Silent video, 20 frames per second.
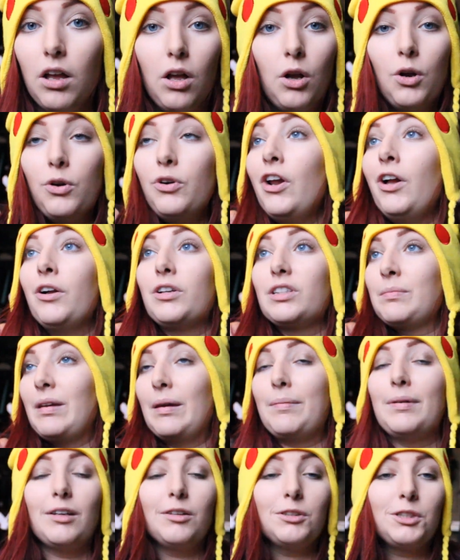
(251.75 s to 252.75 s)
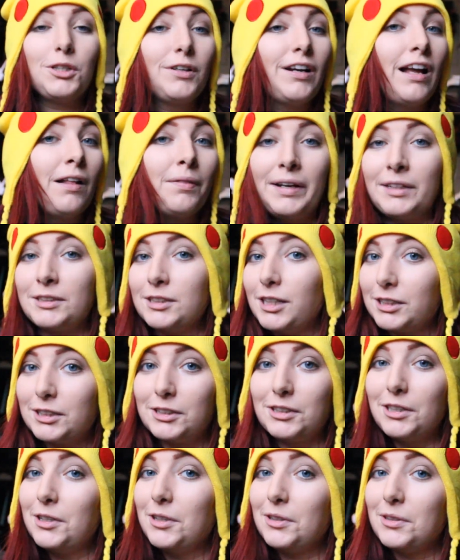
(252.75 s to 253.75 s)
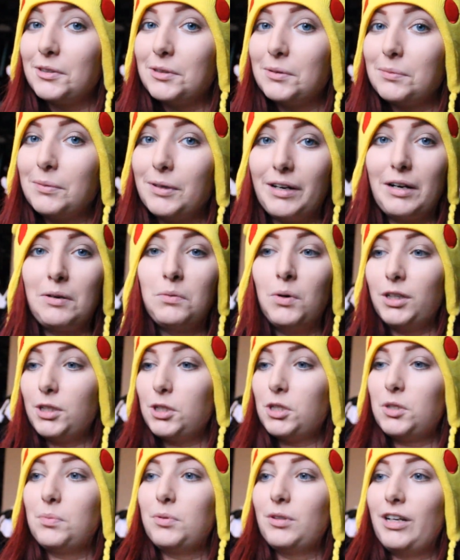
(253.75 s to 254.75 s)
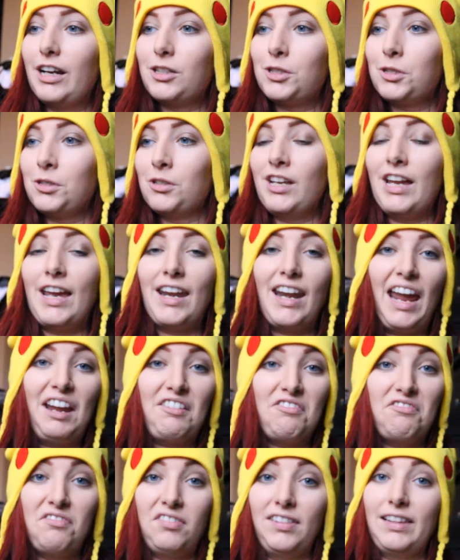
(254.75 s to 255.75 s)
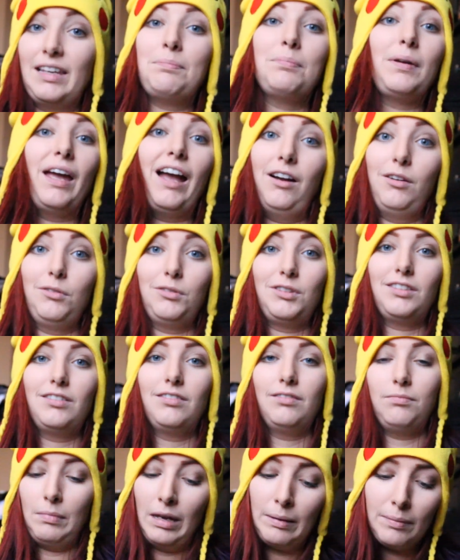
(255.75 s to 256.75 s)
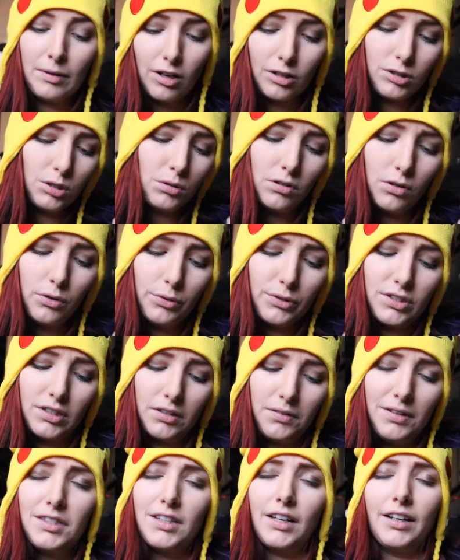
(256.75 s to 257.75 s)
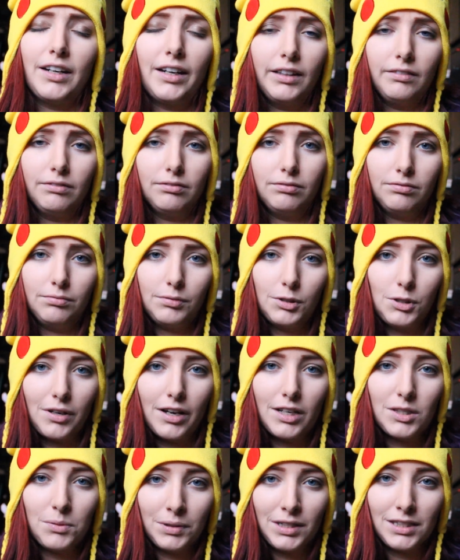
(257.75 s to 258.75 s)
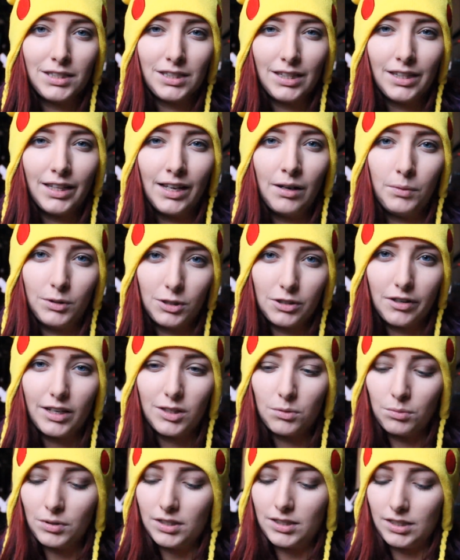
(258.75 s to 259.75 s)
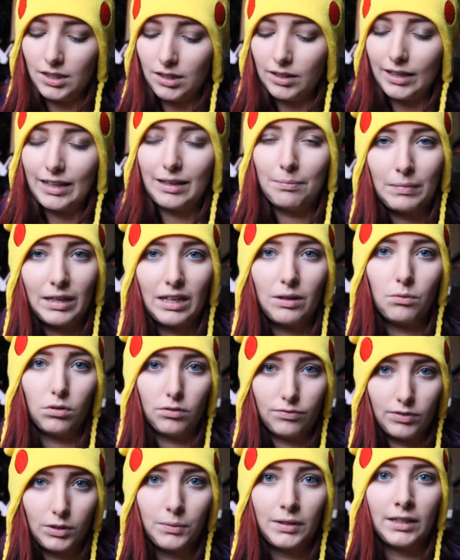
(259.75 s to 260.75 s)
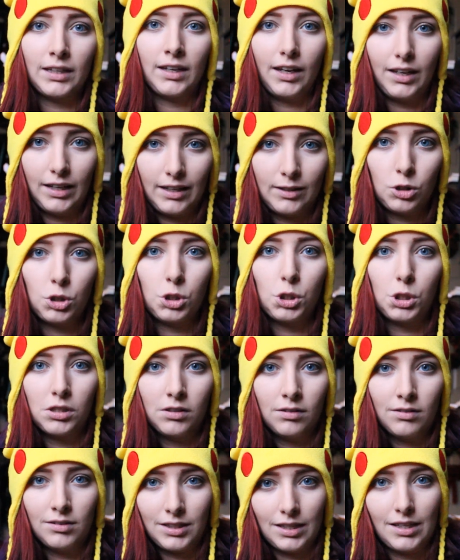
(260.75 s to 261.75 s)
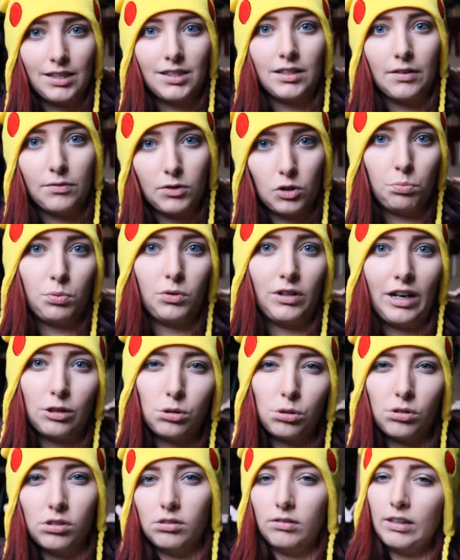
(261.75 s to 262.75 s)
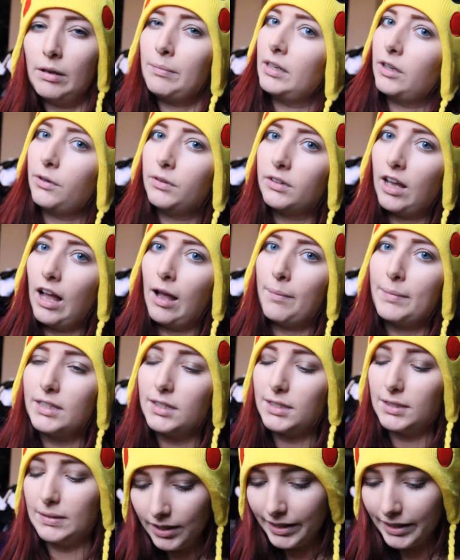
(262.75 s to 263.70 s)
Who knows, maybe it'll turn out like Doctor Who, where I watch Supernatural and I flip out. Maybe I'll do a whole series on it. Would you guys want to see that? Would you guys want to see, like, me reviewing each season of Supernatural? Let me know in the comments.